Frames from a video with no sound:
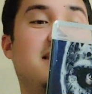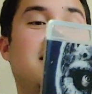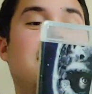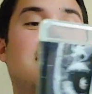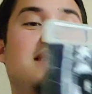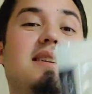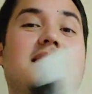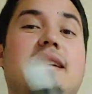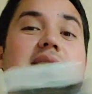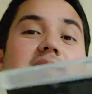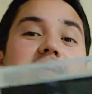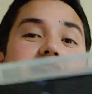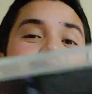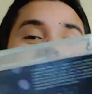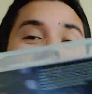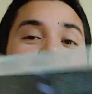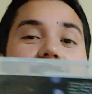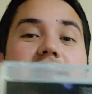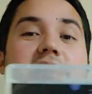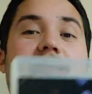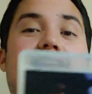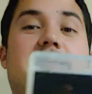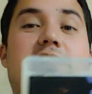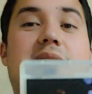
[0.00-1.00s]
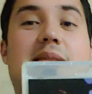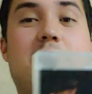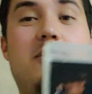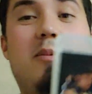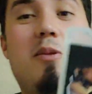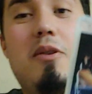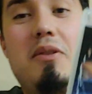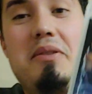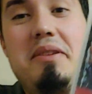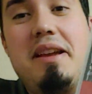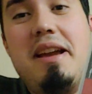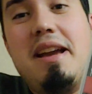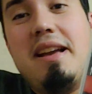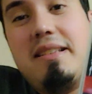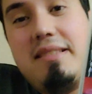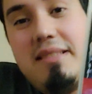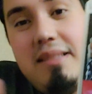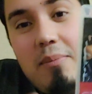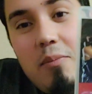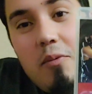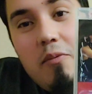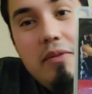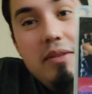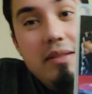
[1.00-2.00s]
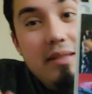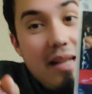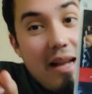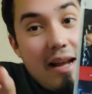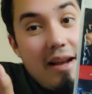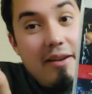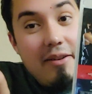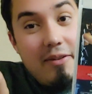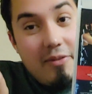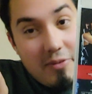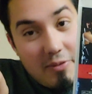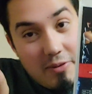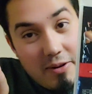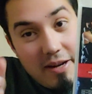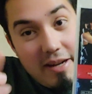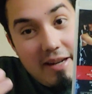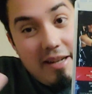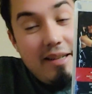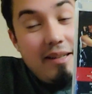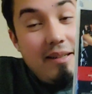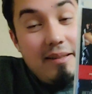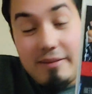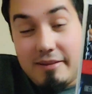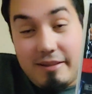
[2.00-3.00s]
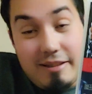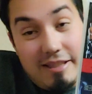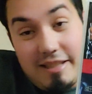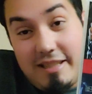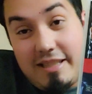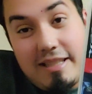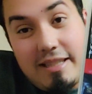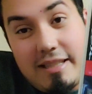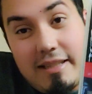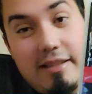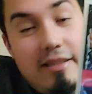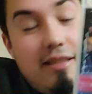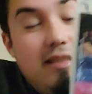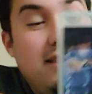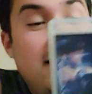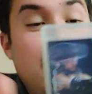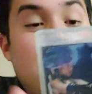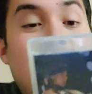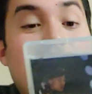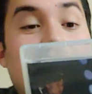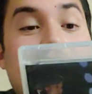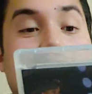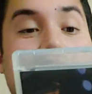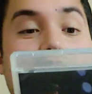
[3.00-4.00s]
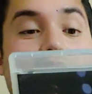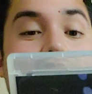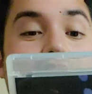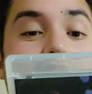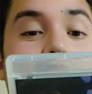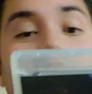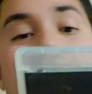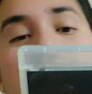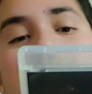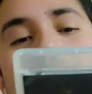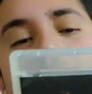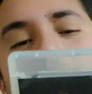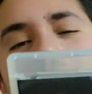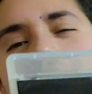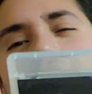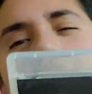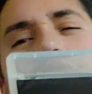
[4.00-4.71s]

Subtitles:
And, well, yes, the movie's not great, because it's not. I really like it.